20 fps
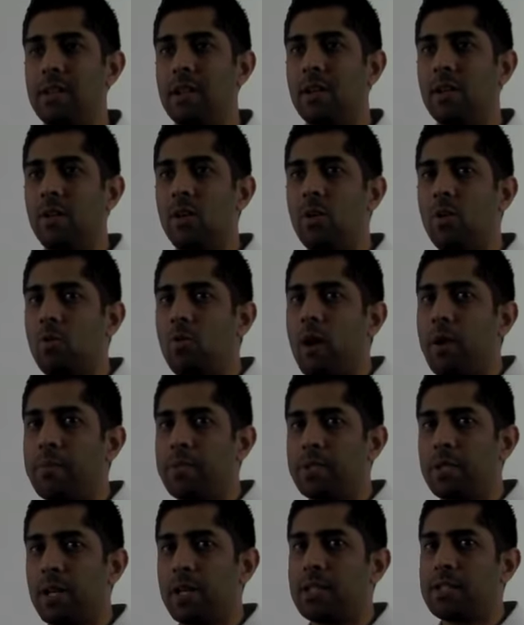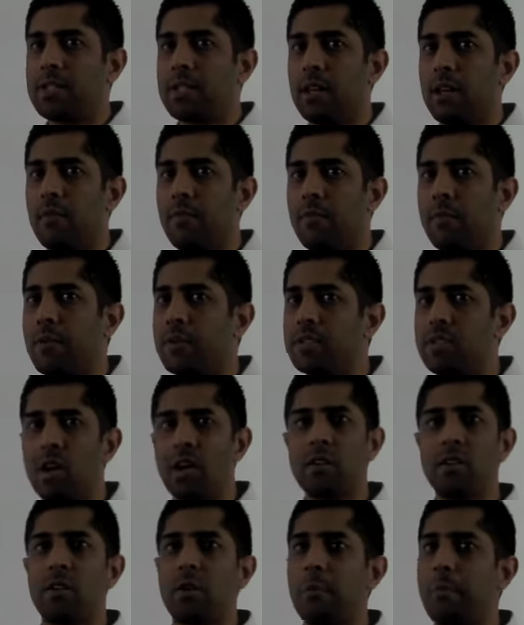any new websites that are
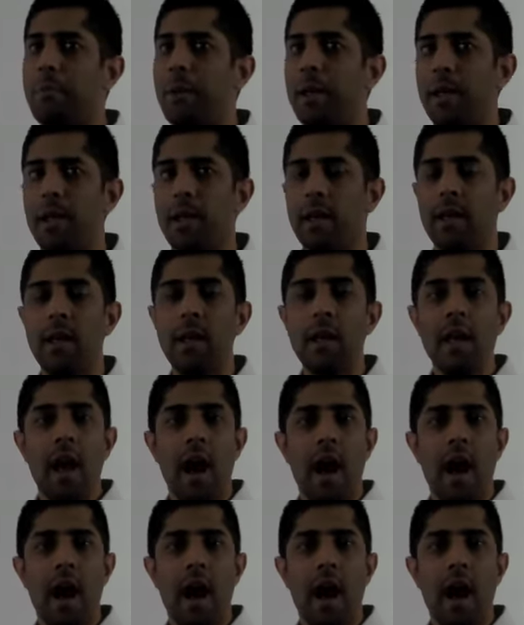starting to appear.